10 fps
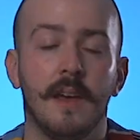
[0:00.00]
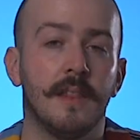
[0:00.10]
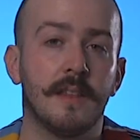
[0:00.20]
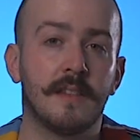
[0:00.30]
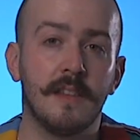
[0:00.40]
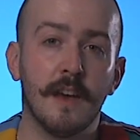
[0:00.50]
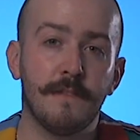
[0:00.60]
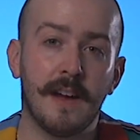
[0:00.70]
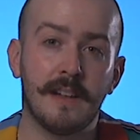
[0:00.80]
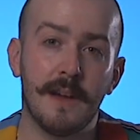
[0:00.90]
The
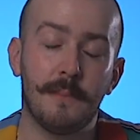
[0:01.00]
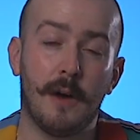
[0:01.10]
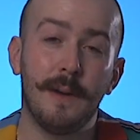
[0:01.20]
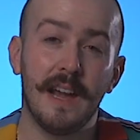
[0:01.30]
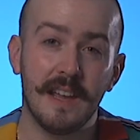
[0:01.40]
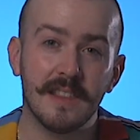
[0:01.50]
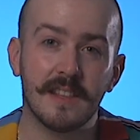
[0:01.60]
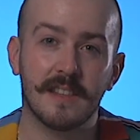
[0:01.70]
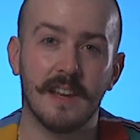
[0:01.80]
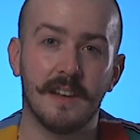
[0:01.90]
CFL light bulb in
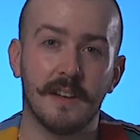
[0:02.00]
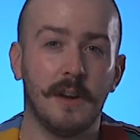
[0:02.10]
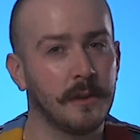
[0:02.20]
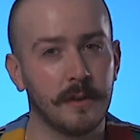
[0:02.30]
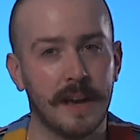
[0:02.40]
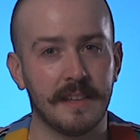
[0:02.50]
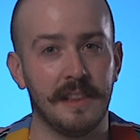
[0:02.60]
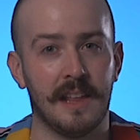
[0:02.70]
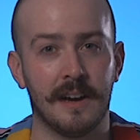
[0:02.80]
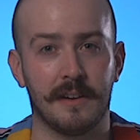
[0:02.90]
this kit also has a
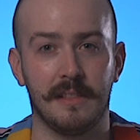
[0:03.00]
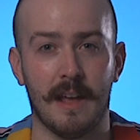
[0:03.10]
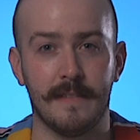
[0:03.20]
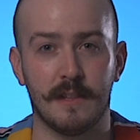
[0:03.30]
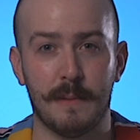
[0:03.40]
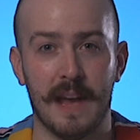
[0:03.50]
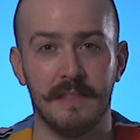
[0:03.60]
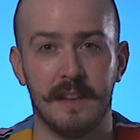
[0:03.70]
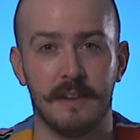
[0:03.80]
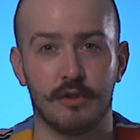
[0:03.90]
longer lifespan
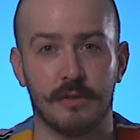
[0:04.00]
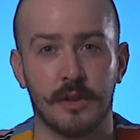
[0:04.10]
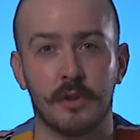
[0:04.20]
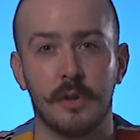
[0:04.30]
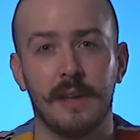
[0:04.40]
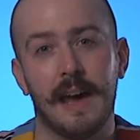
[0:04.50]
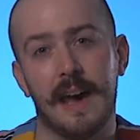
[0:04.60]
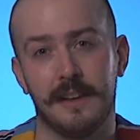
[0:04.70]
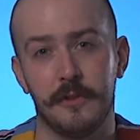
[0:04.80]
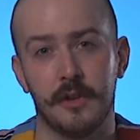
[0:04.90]
than traditional
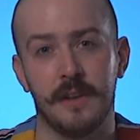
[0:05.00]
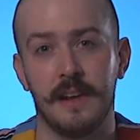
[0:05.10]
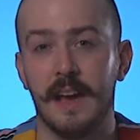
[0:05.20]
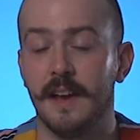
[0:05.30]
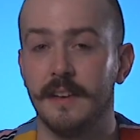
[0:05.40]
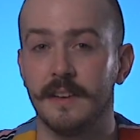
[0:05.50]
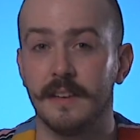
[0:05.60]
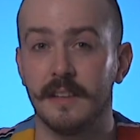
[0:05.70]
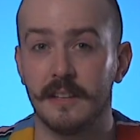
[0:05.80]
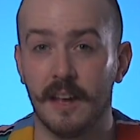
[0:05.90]
halogen and
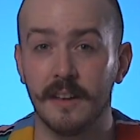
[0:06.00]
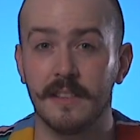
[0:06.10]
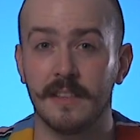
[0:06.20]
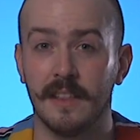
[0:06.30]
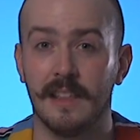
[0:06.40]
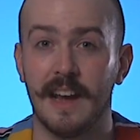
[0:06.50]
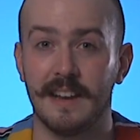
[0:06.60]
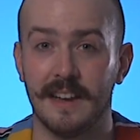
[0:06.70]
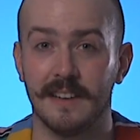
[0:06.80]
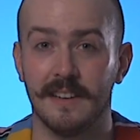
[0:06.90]
tungsten
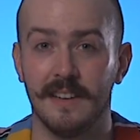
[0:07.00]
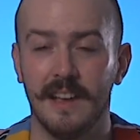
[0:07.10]
lighting.